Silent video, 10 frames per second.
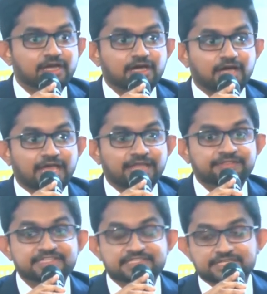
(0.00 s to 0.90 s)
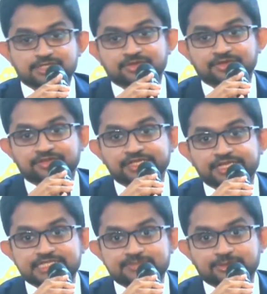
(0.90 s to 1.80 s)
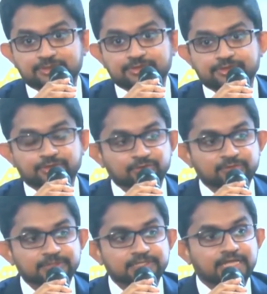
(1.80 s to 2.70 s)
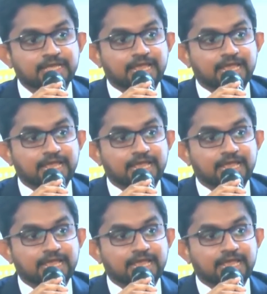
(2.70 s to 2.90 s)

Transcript: And this session will really explore the global